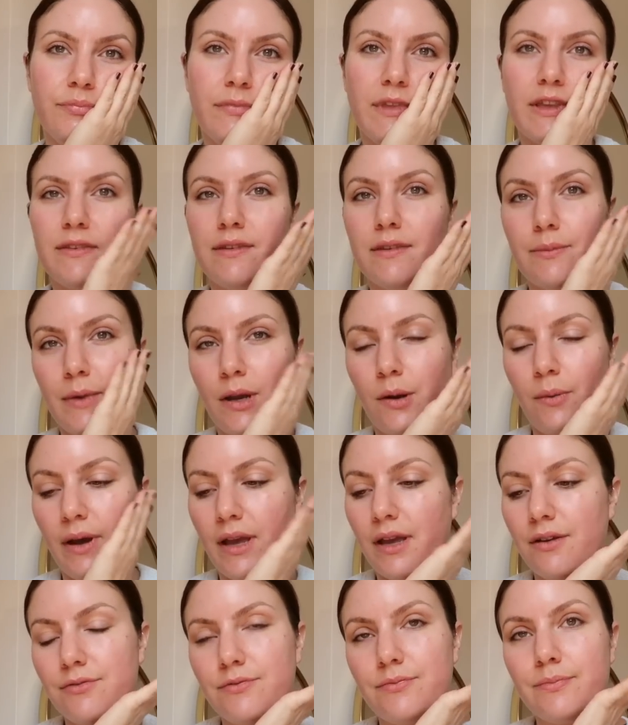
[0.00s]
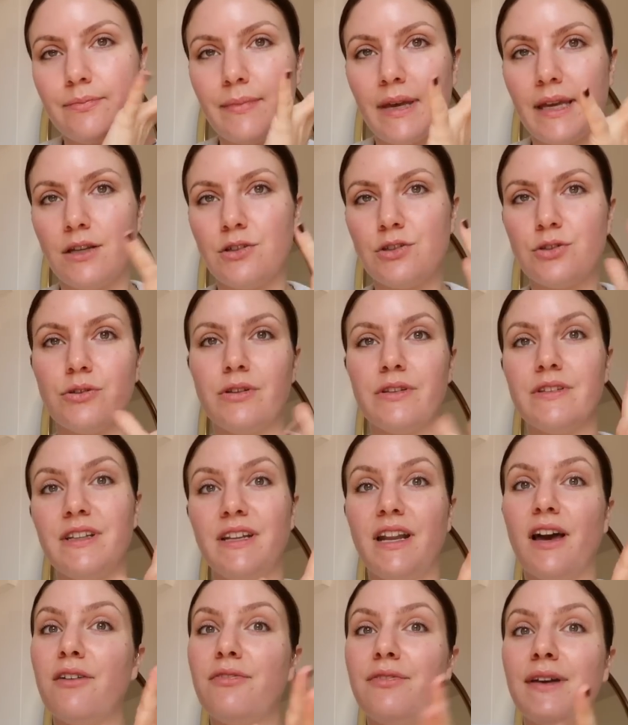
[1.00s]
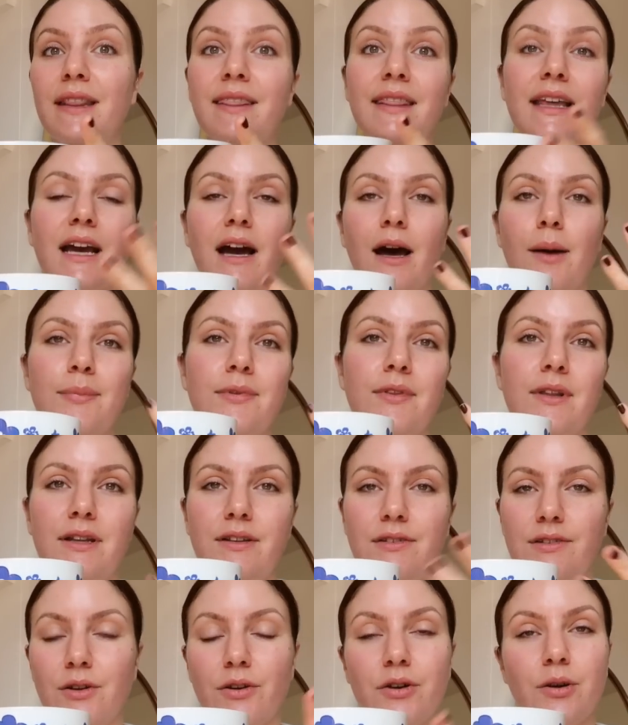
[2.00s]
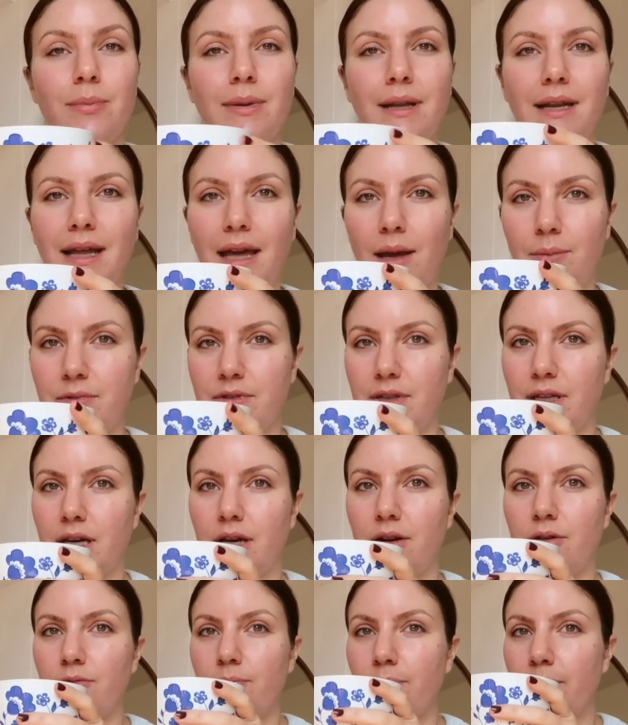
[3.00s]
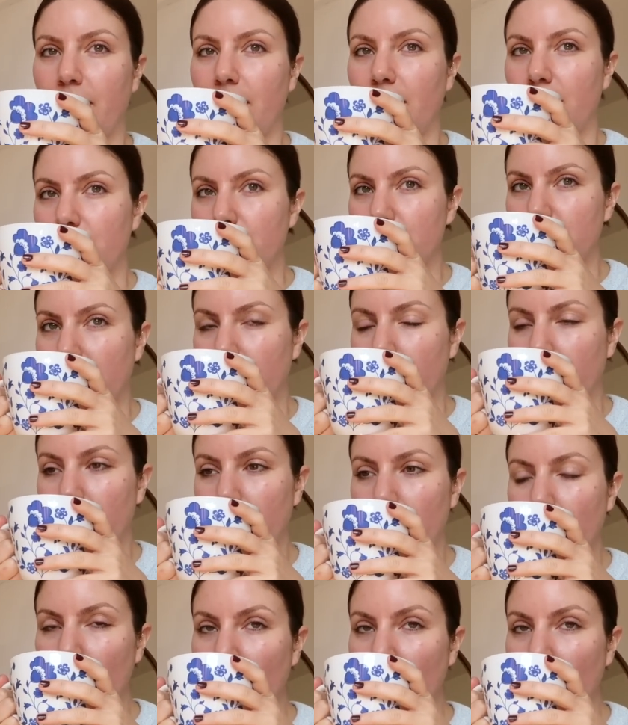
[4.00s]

this is my way of making sure there's enough in the cup so that it's not completely empty kind of by lunchtime,